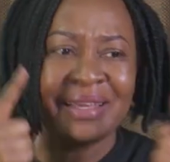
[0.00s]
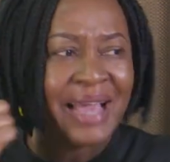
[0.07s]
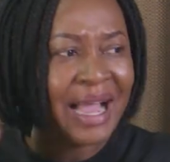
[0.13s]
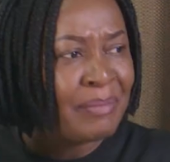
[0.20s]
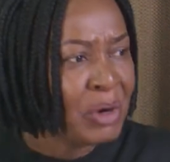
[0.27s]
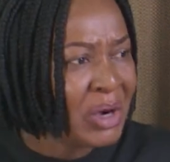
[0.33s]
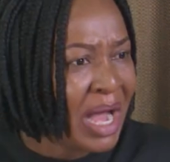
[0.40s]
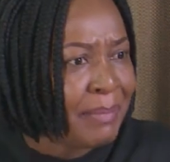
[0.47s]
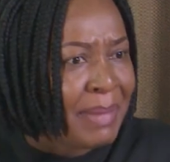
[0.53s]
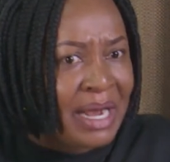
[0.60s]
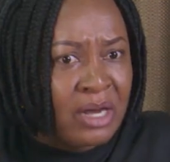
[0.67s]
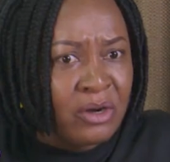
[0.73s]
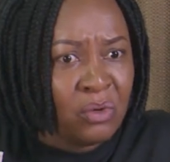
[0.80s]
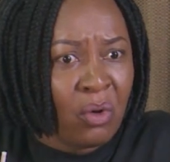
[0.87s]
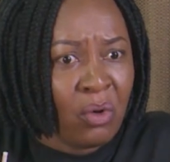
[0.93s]
yamugamba
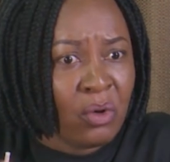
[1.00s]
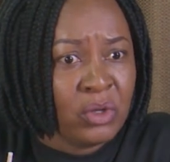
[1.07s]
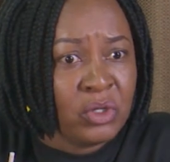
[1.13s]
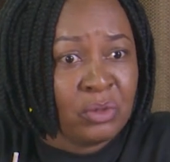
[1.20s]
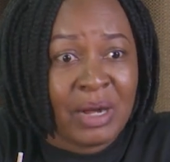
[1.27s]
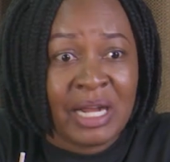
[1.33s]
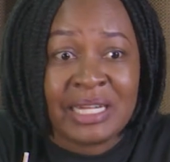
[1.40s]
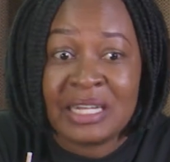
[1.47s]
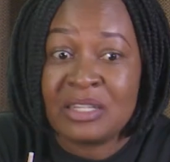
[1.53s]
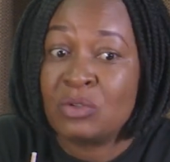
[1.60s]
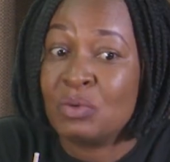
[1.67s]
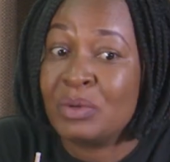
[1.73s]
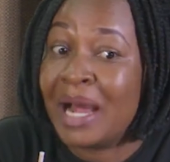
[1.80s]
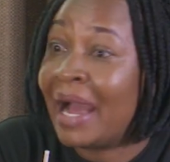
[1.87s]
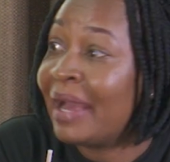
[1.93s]
do you want us
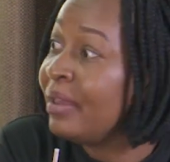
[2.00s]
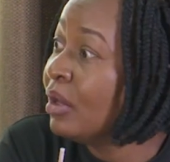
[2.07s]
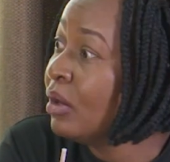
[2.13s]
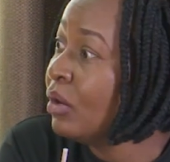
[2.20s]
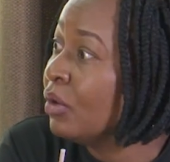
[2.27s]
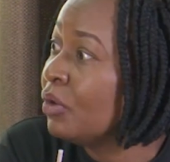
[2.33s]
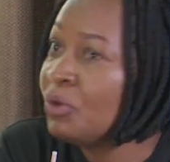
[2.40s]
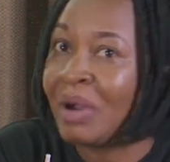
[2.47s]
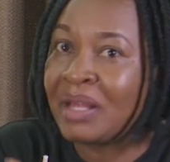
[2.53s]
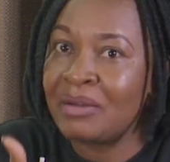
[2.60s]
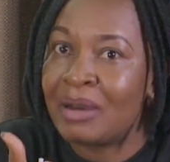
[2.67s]
to die? You are